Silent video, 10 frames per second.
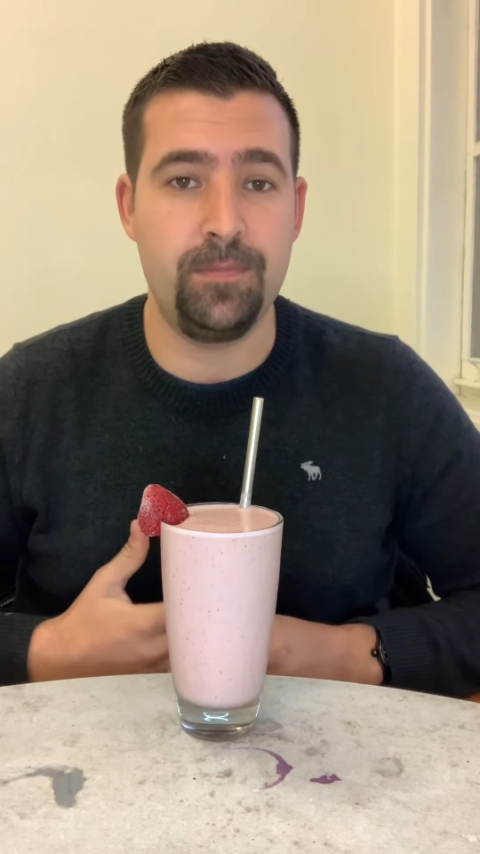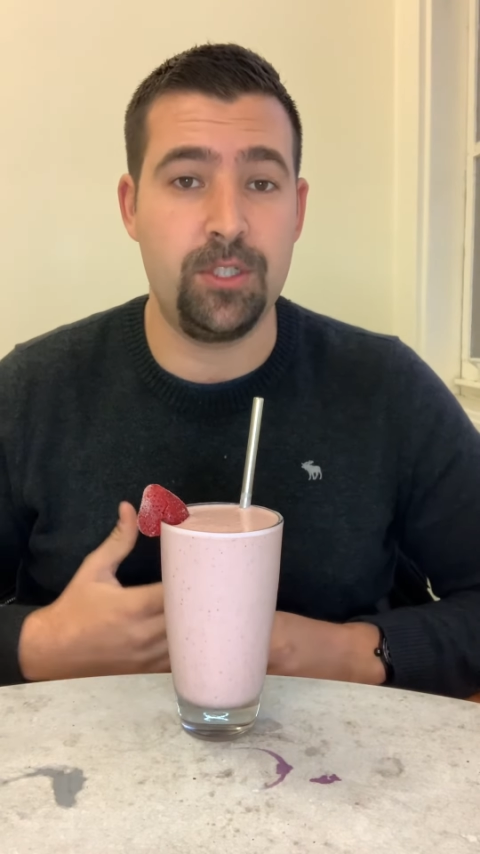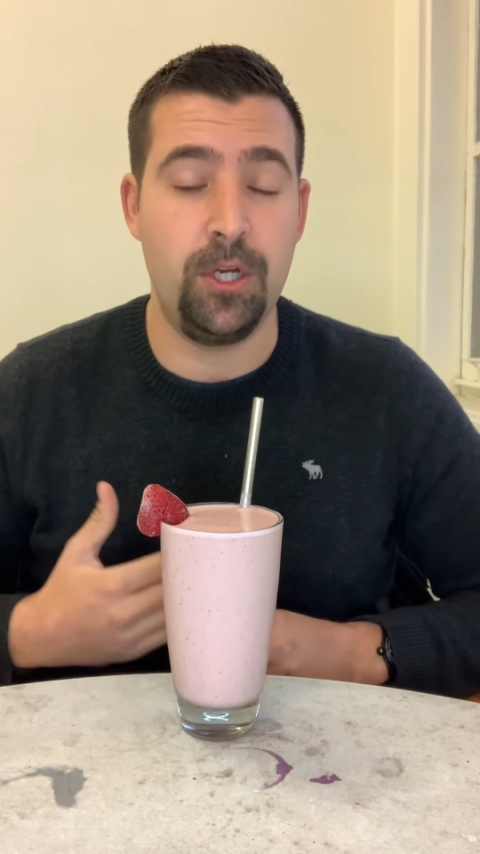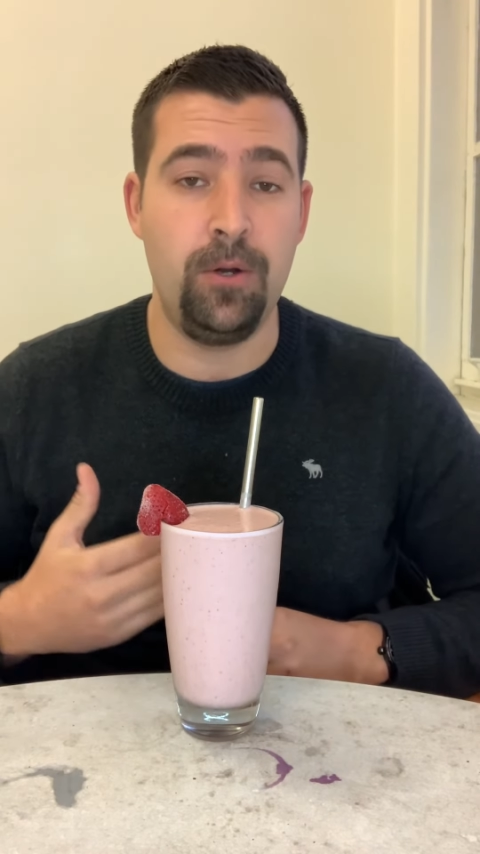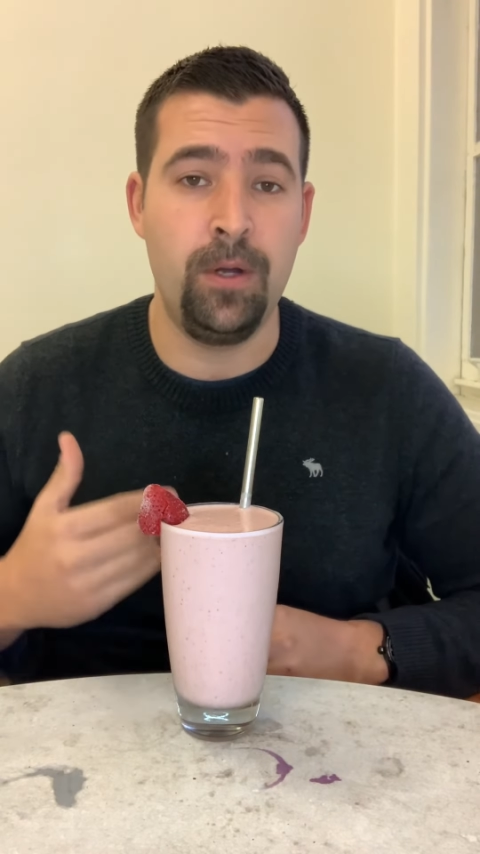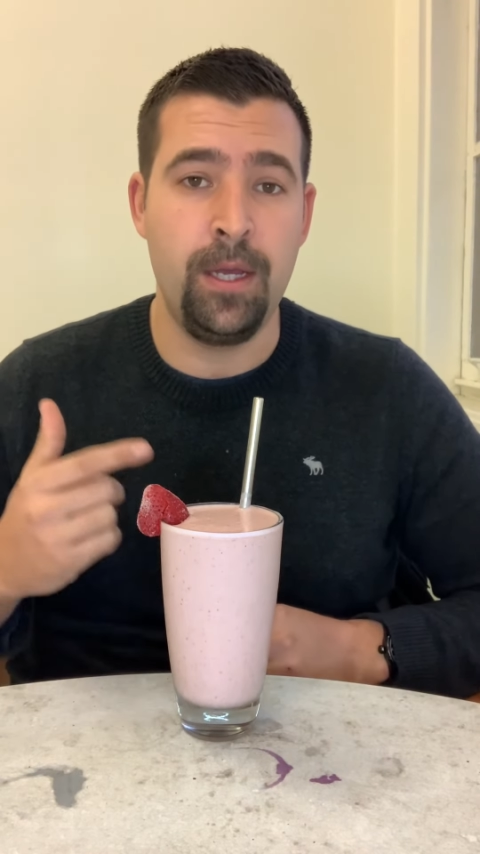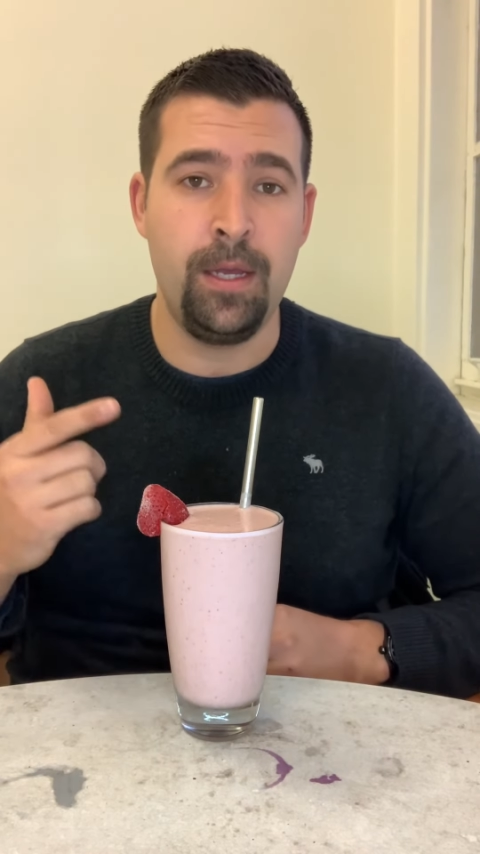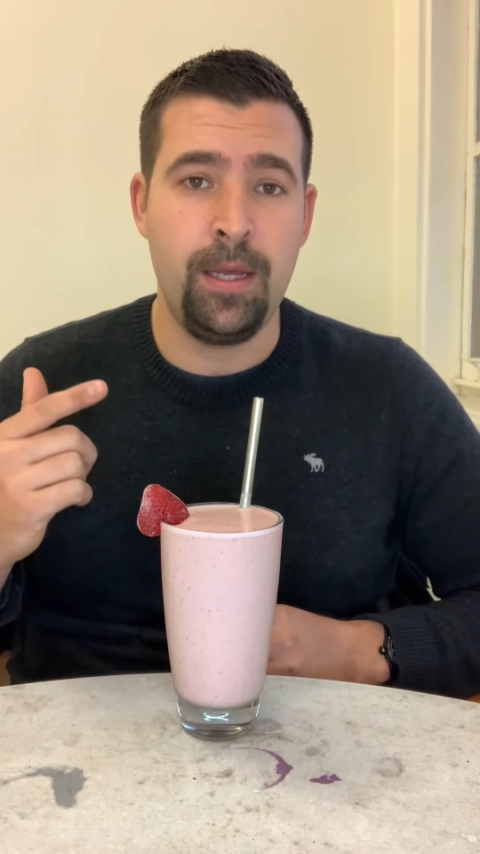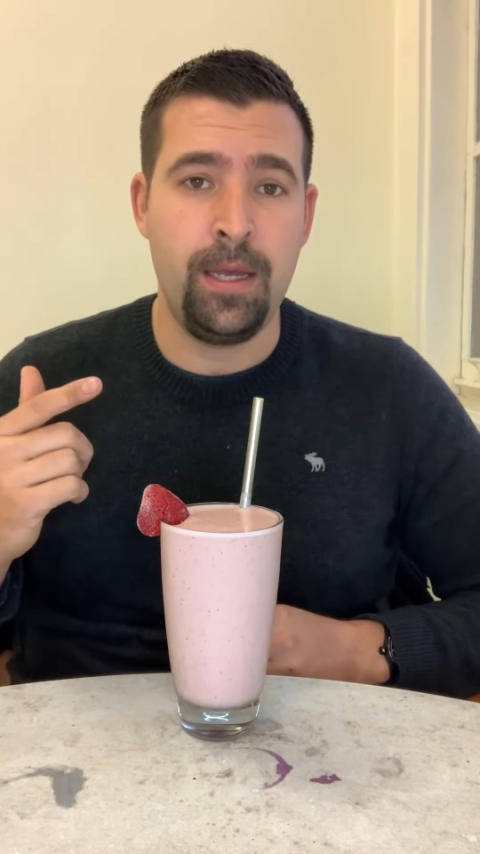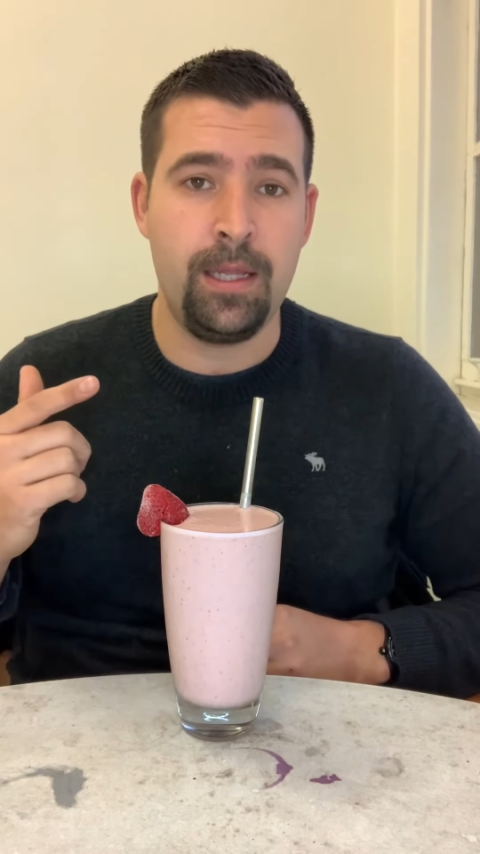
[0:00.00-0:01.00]
So
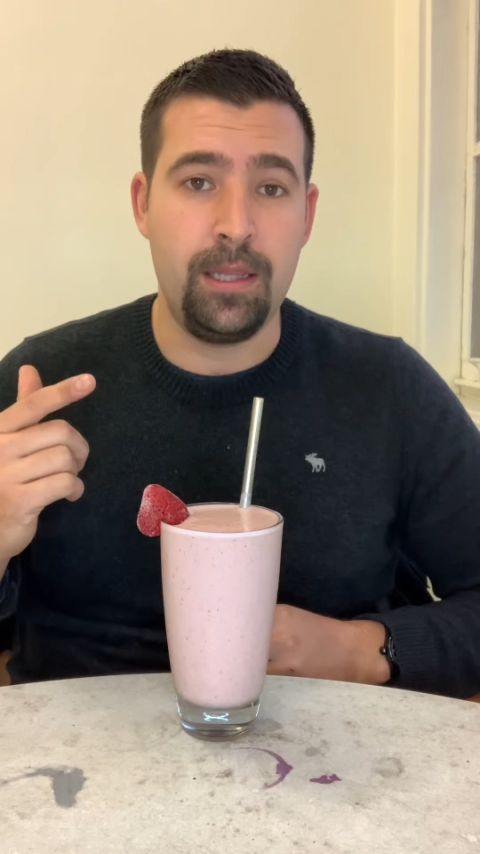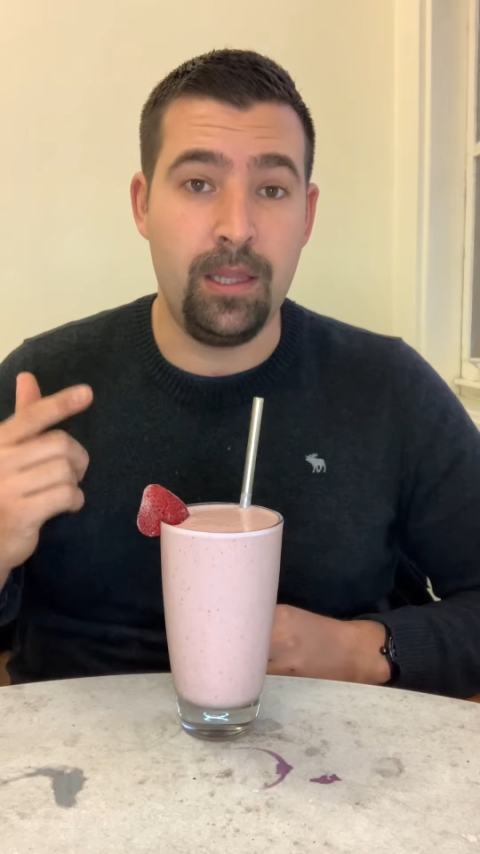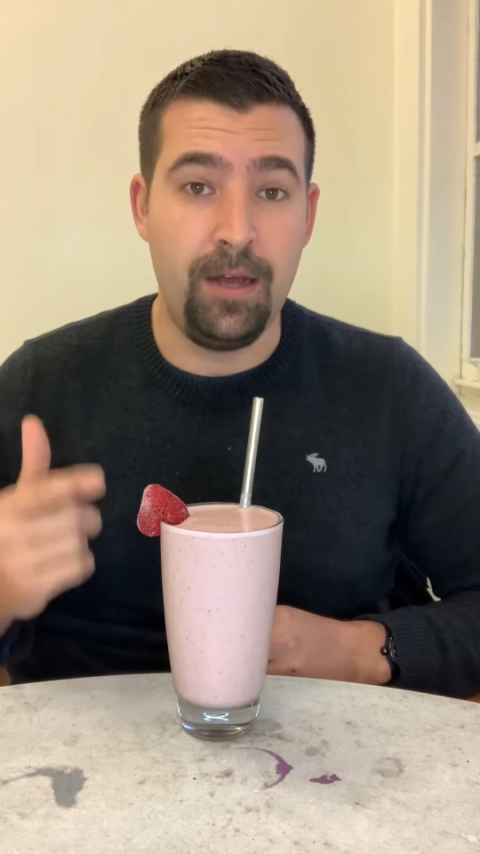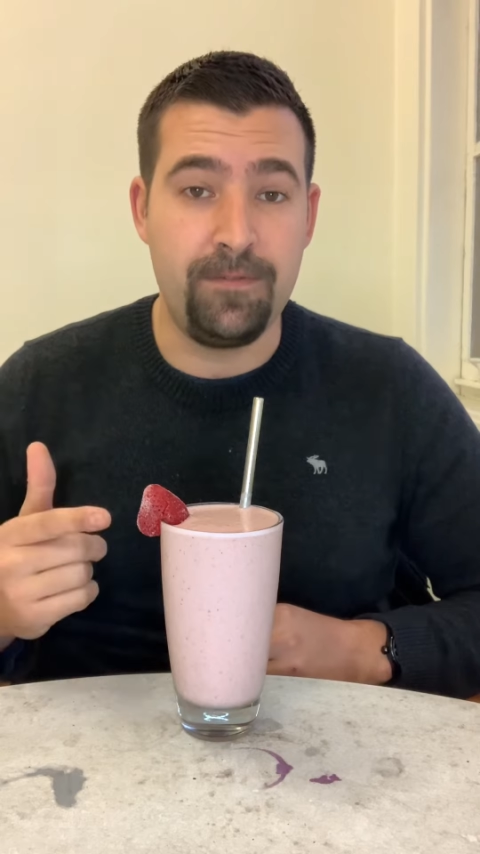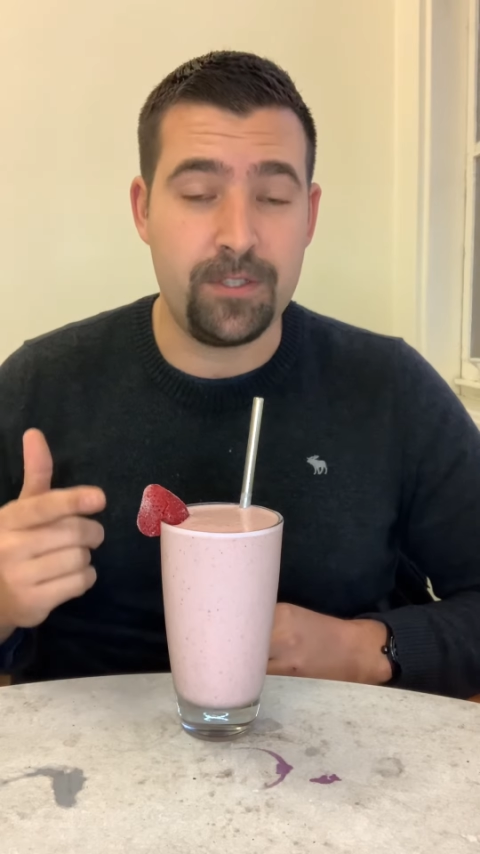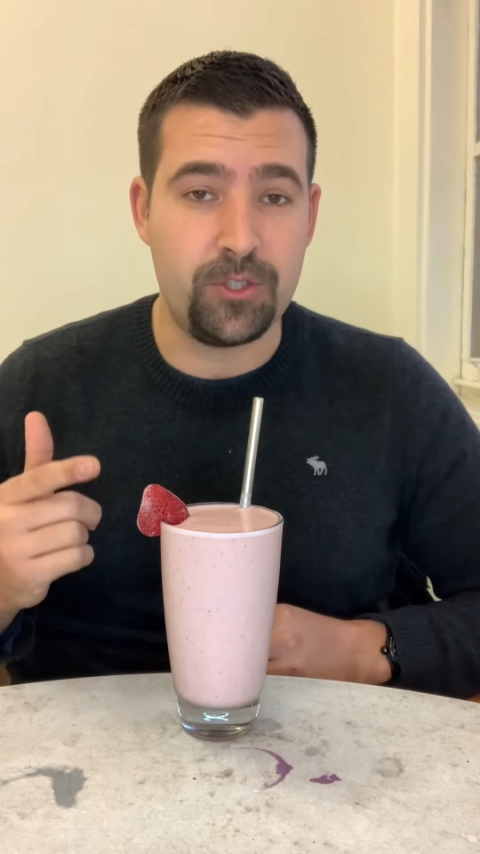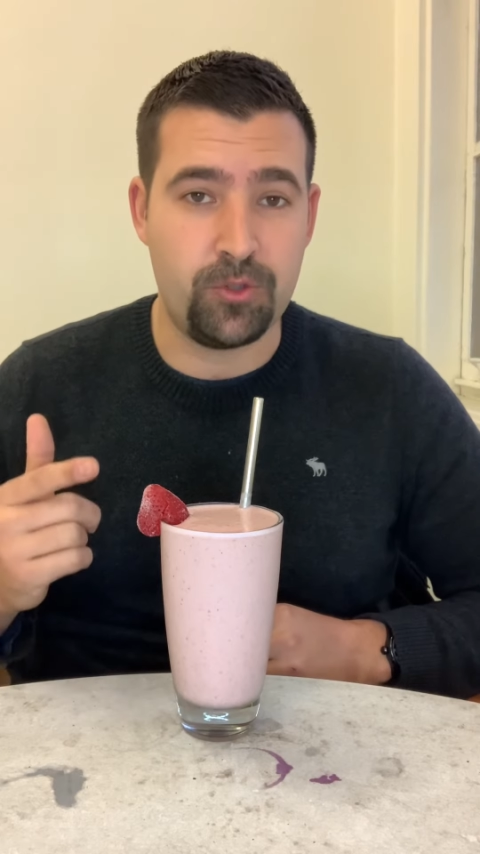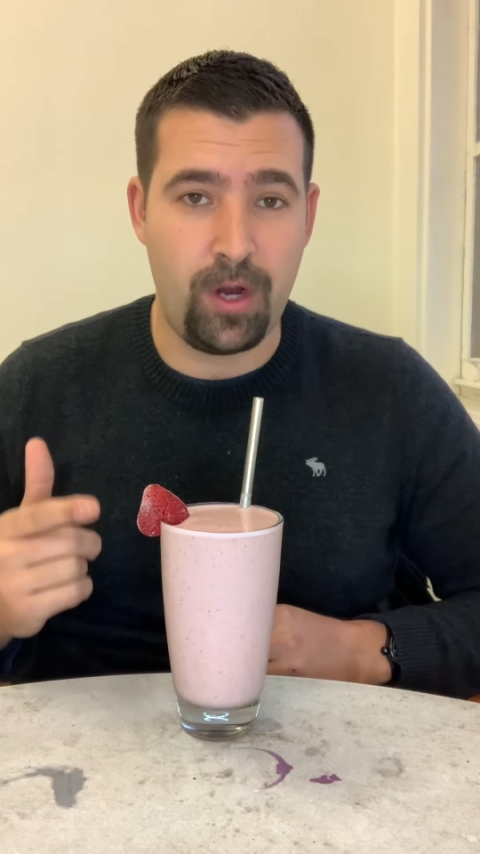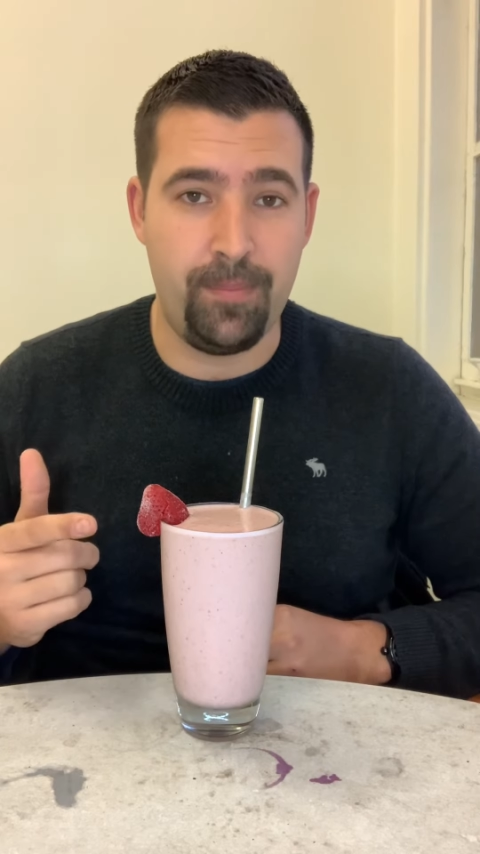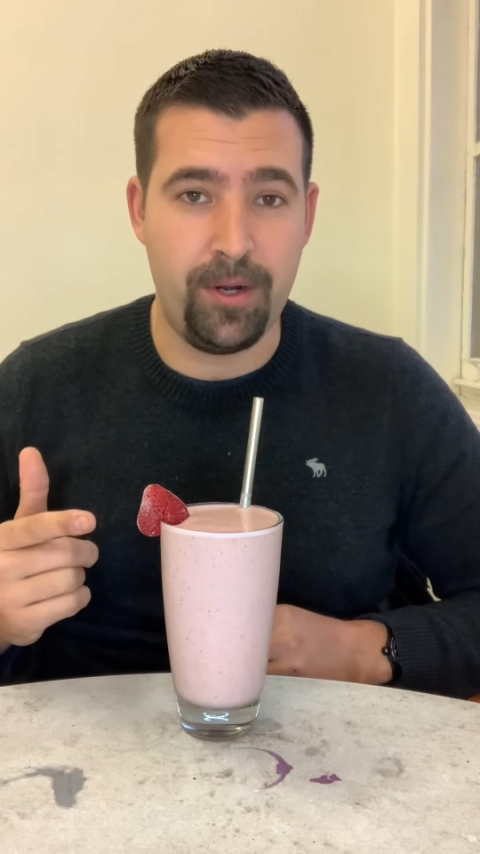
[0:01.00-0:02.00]
love
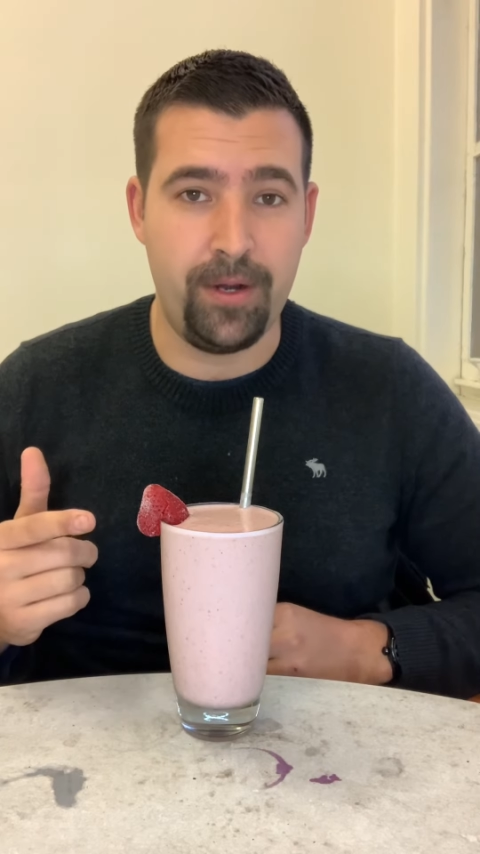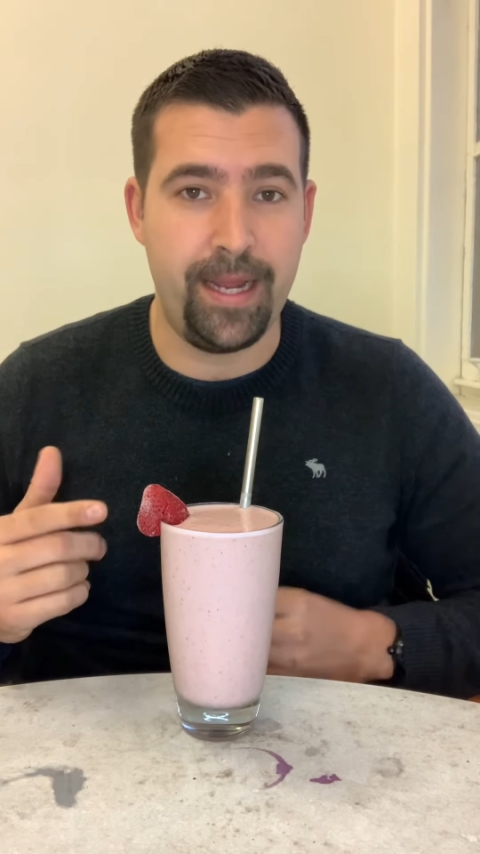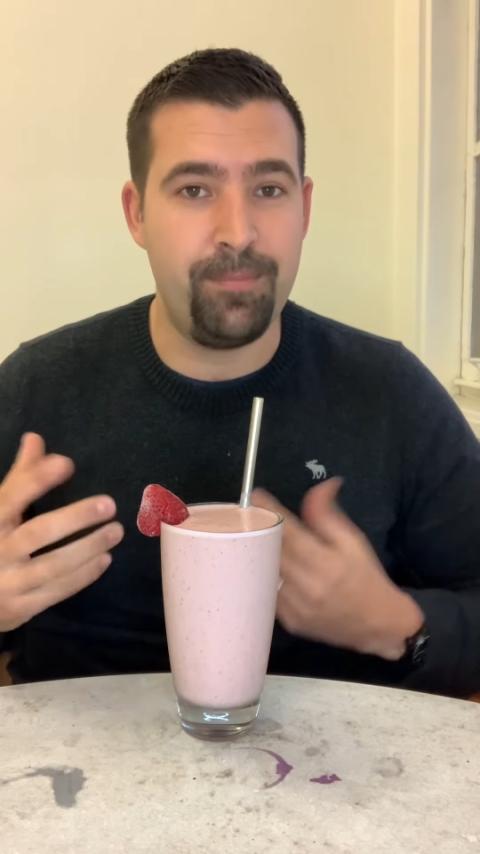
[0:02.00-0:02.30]
strawberry,